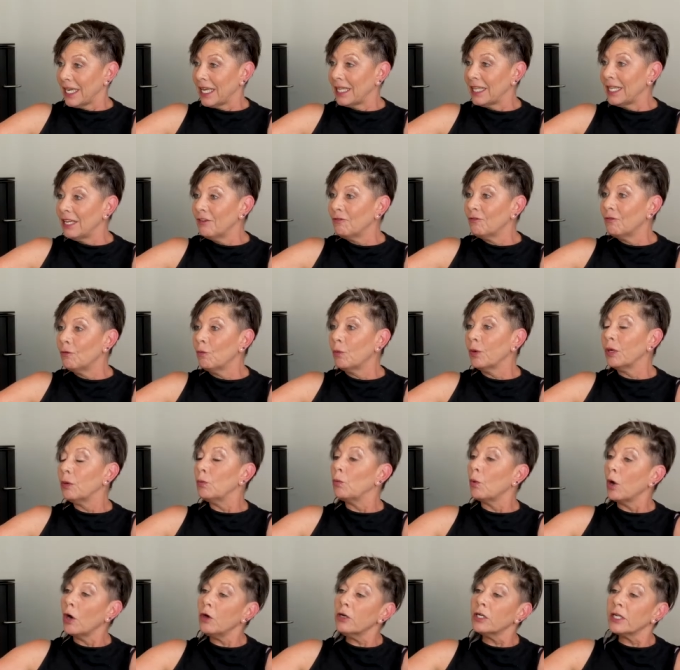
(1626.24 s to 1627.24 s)
and therefore we
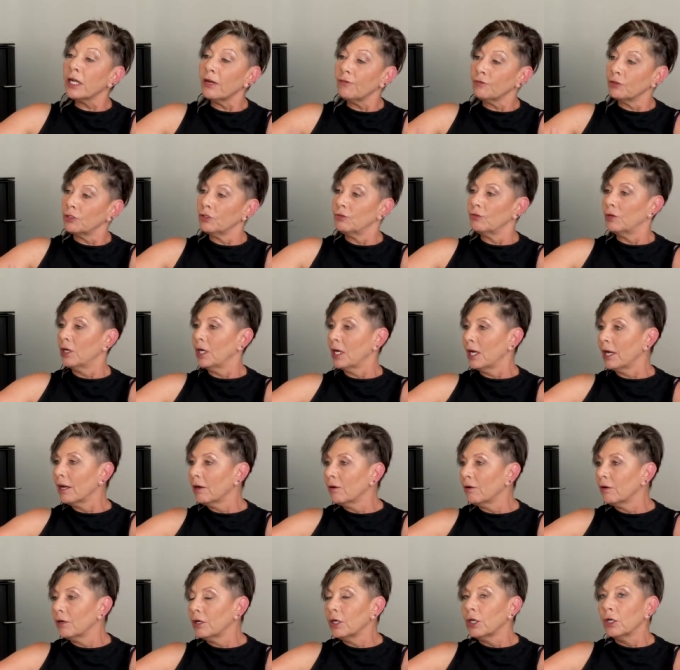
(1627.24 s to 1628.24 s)
won't have to rely
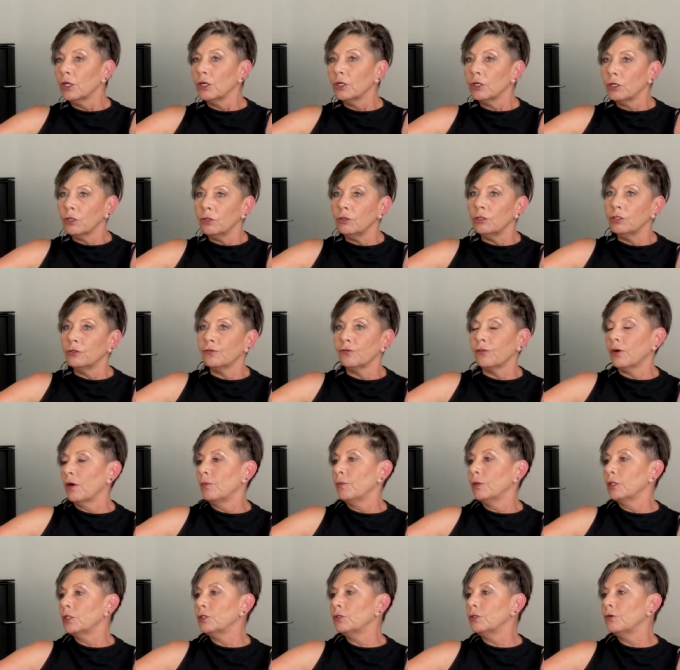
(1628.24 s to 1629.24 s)
on huge
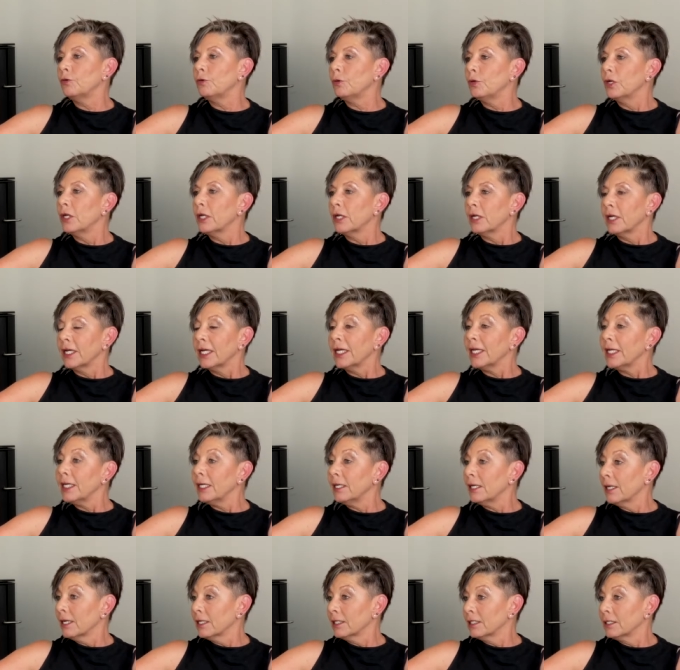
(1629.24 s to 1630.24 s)
pharma to
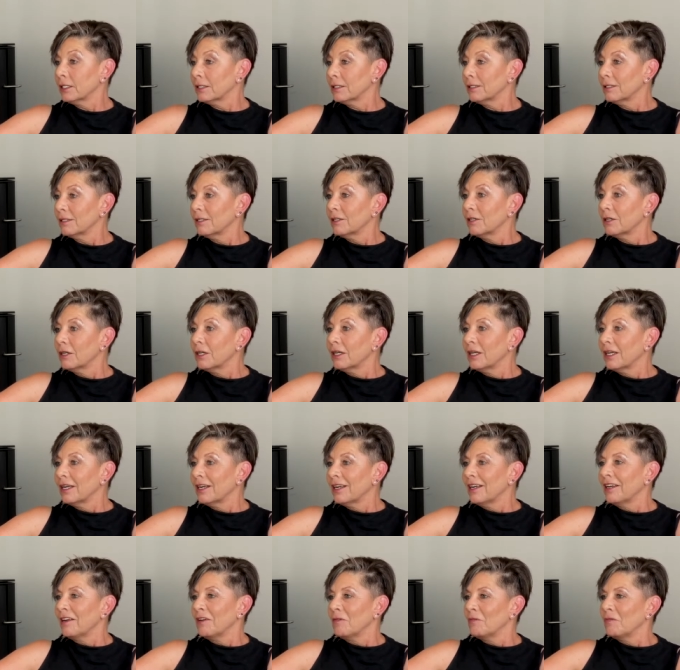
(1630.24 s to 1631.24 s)
heal us
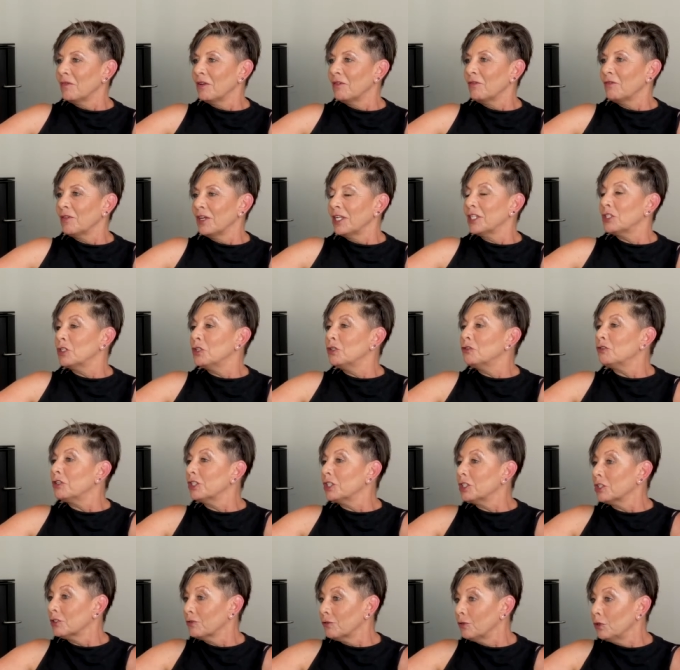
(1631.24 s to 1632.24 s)
if there's
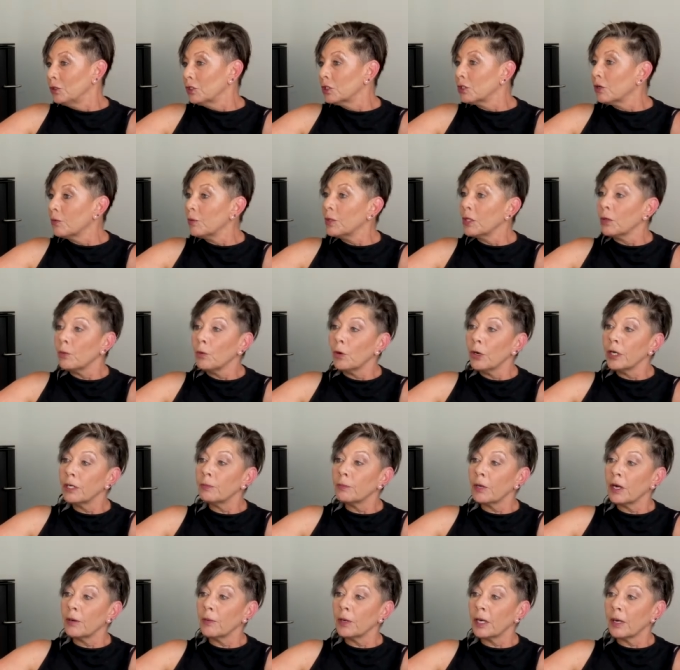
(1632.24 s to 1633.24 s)
nutritious food. So I mean, the point
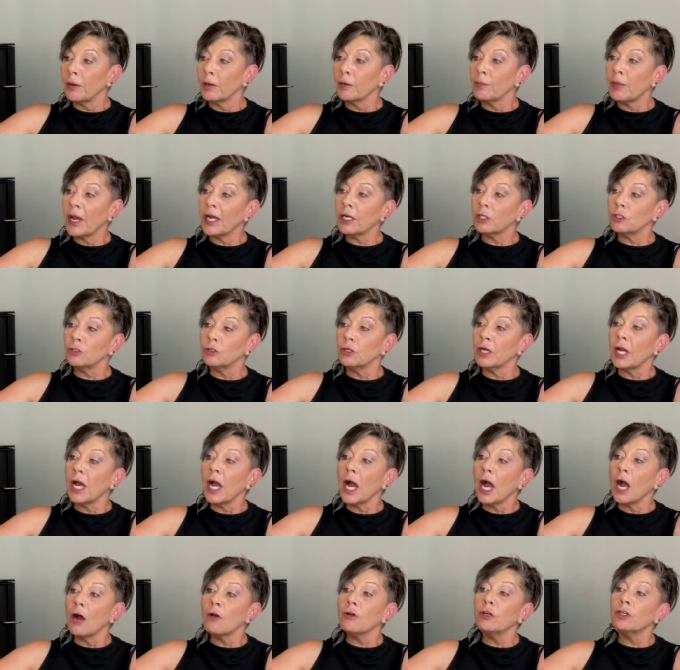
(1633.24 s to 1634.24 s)
of going back to,
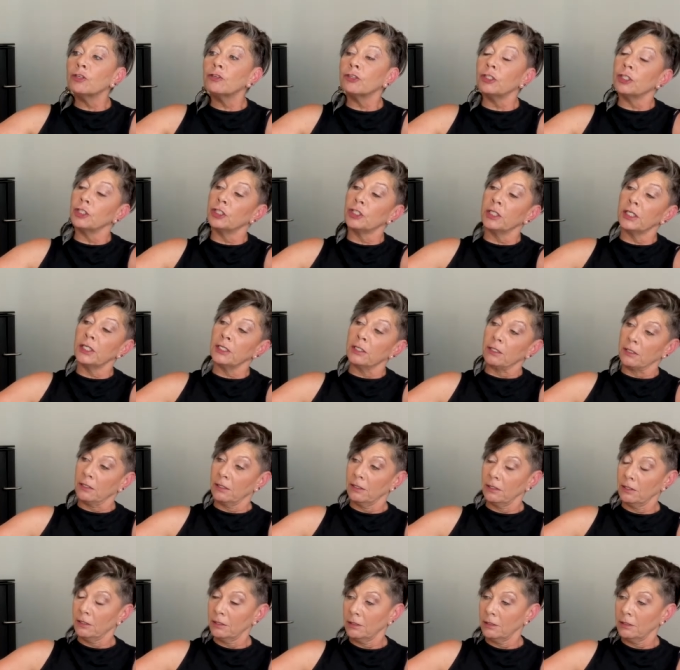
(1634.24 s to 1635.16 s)
how nutritious is this?